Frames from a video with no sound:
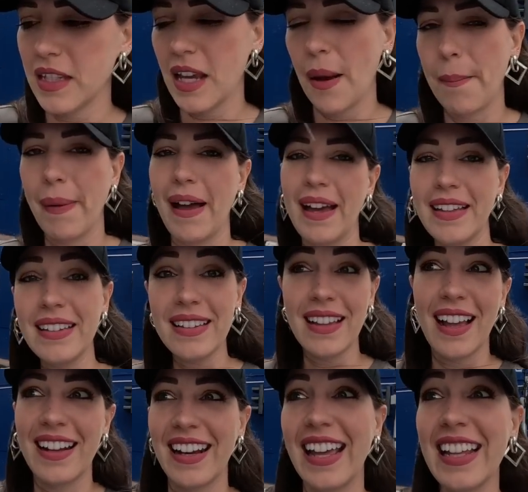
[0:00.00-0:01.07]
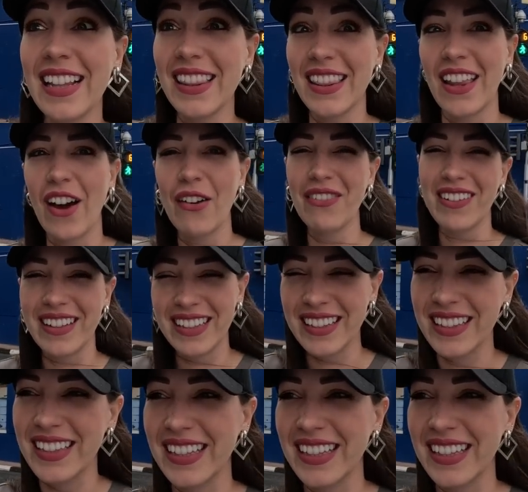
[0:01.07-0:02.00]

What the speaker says: Japan, and I love it.